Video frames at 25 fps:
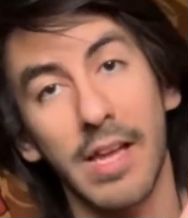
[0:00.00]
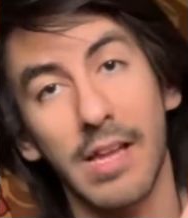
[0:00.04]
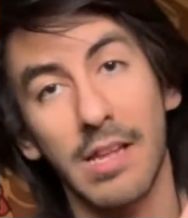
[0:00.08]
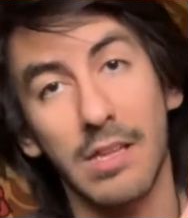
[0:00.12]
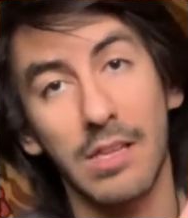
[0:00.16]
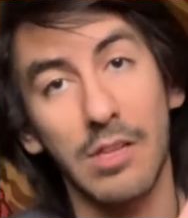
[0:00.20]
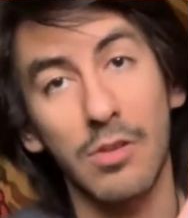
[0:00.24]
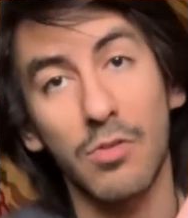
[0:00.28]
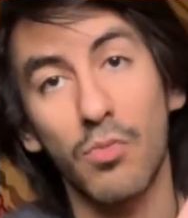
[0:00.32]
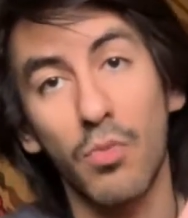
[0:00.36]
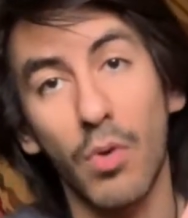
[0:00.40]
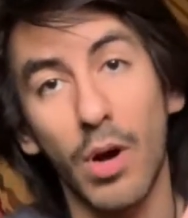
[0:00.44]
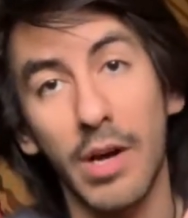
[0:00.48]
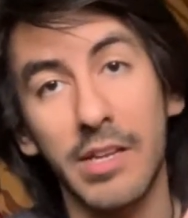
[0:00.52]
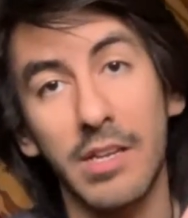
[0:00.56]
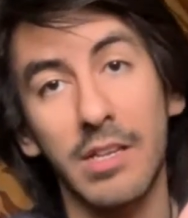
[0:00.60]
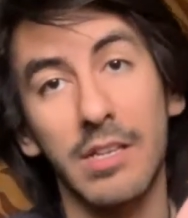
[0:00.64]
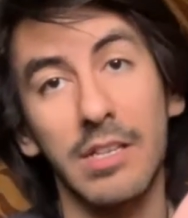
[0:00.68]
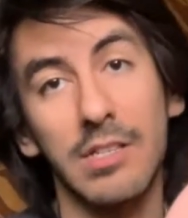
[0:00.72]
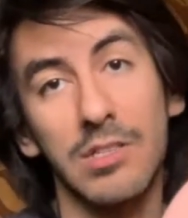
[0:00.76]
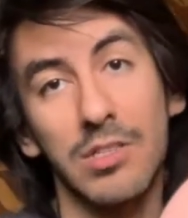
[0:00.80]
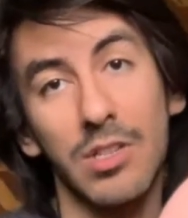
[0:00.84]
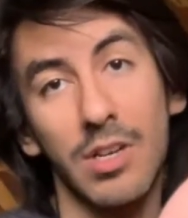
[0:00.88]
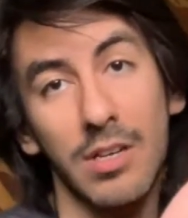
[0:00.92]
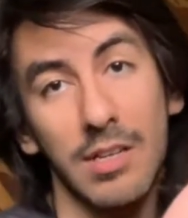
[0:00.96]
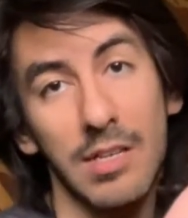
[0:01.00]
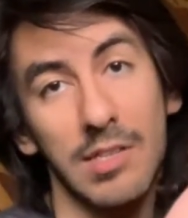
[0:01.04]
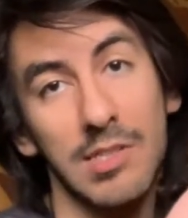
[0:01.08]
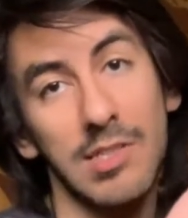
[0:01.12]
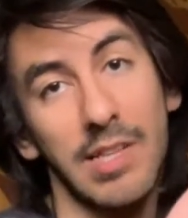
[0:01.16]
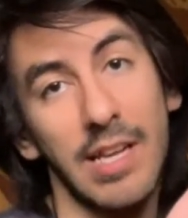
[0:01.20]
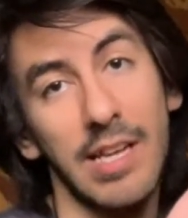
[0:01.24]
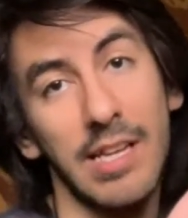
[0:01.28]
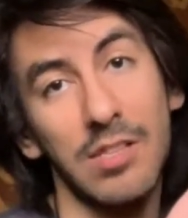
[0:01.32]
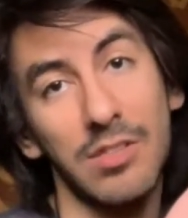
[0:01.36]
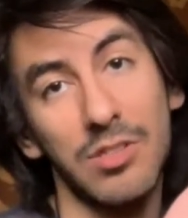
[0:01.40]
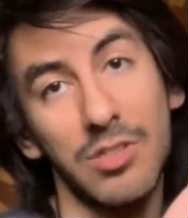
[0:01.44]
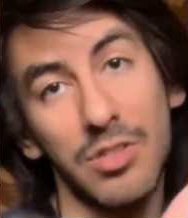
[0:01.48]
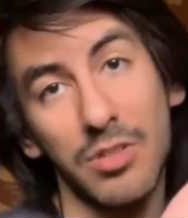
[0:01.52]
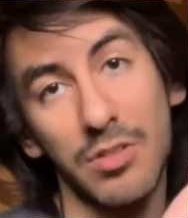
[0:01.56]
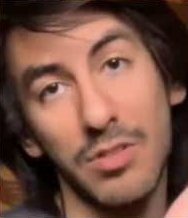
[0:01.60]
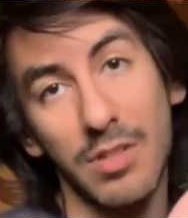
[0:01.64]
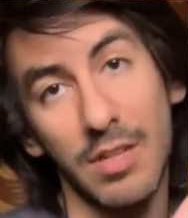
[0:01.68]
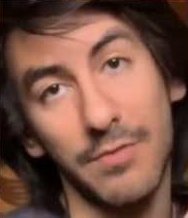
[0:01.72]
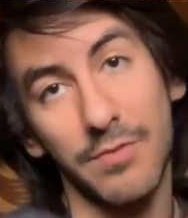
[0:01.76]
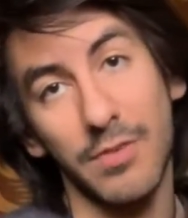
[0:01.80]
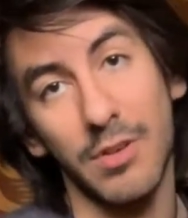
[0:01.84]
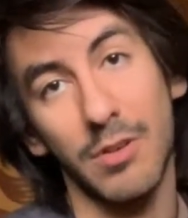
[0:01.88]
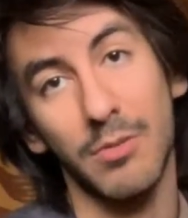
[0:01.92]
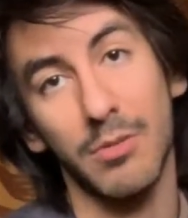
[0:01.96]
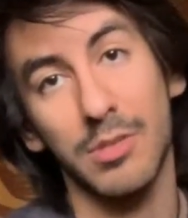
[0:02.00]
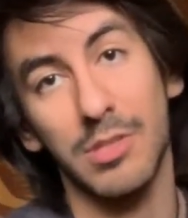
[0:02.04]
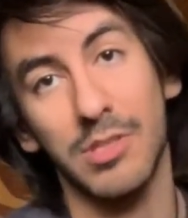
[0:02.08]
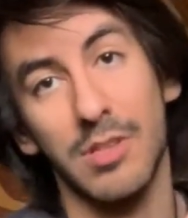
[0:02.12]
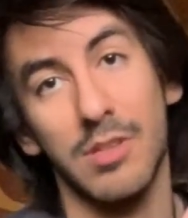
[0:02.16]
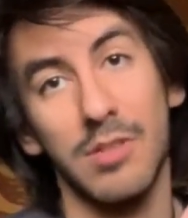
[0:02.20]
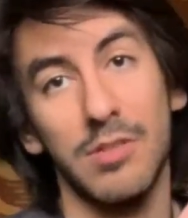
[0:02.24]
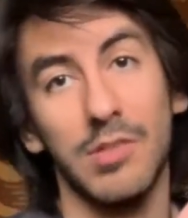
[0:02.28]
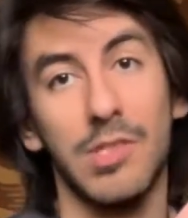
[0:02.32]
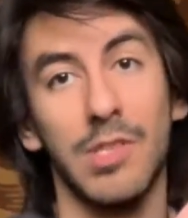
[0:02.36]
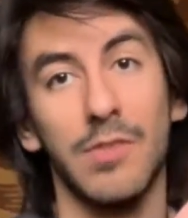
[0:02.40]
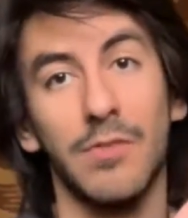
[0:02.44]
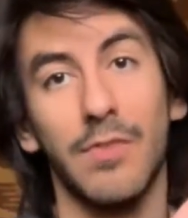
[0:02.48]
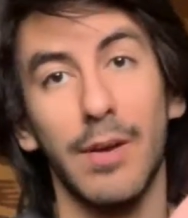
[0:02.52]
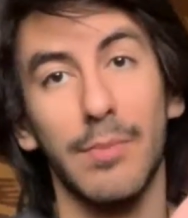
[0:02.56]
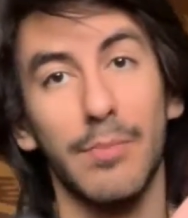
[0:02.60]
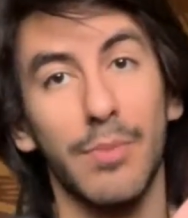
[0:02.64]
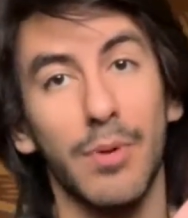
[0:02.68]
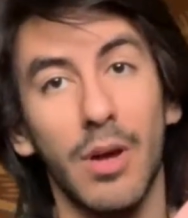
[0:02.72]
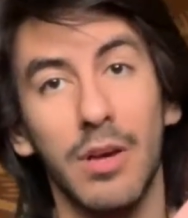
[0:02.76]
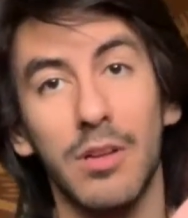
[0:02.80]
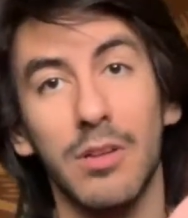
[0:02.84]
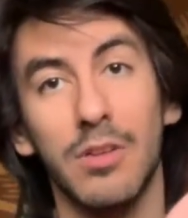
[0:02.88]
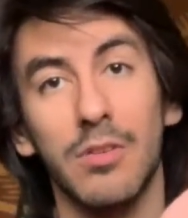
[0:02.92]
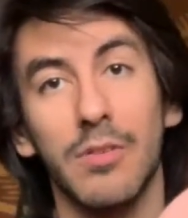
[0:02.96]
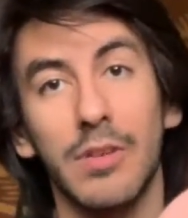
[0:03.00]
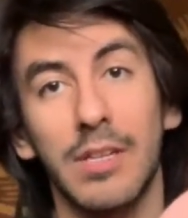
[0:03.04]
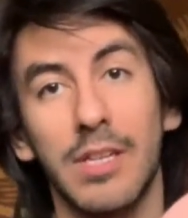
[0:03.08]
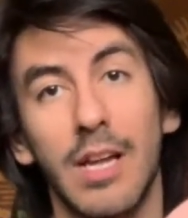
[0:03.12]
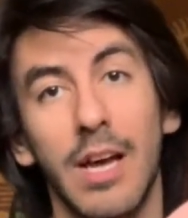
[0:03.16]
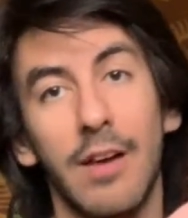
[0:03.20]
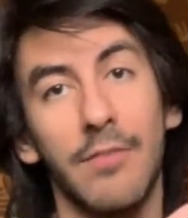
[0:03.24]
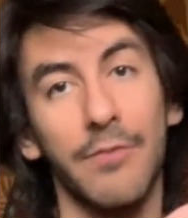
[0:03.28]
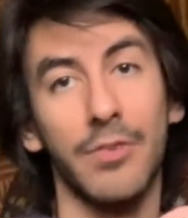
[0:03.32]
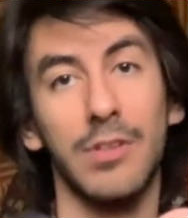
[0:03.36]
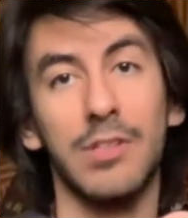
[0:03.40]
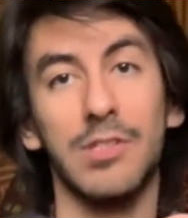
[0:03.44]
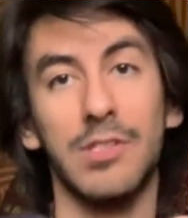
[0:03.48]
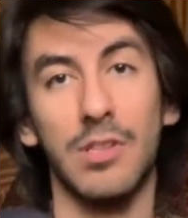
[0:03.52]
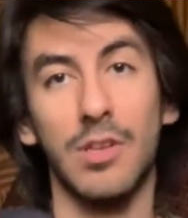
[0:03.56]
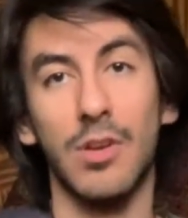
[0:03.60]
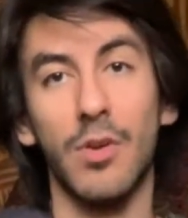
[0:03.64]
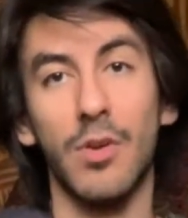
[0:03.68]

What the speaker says: You want your guitar to stay in tune if you were to use the vibrato and not for it to go